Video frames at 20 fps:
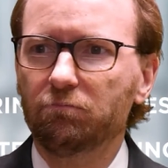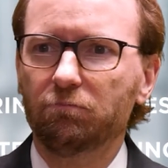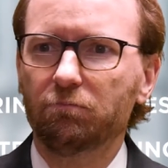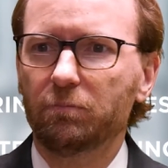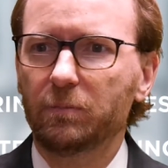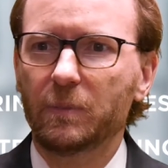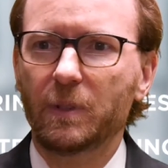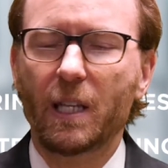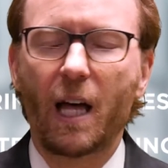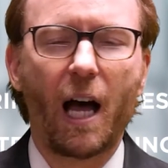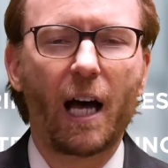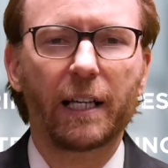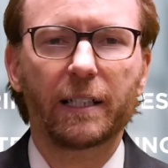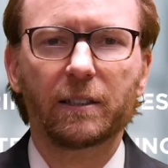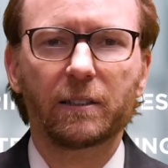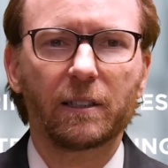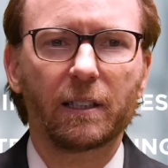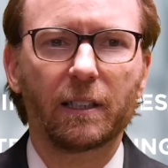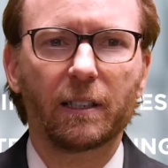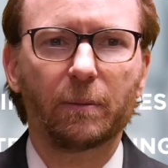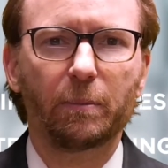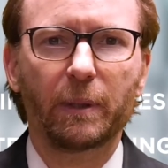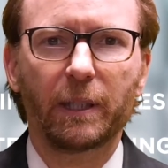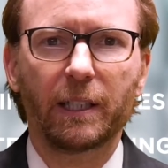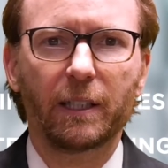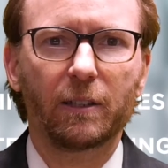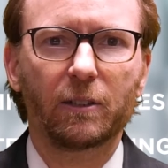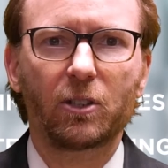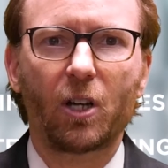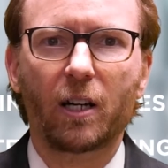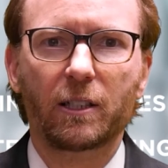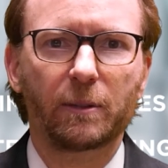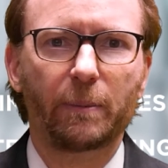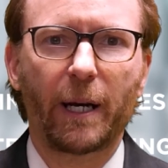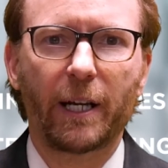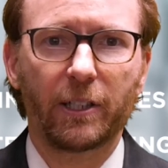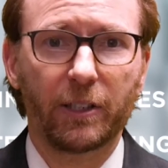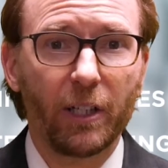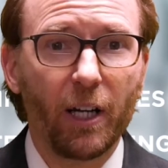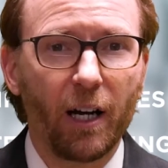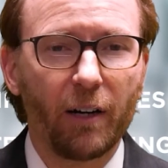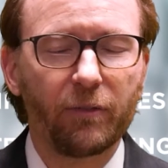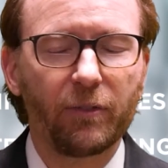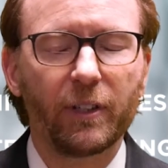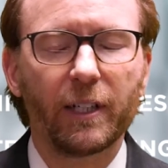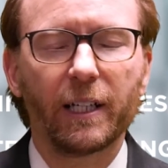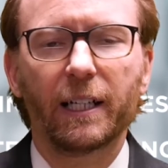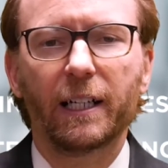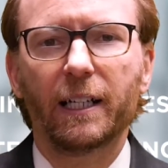not being talked about enough?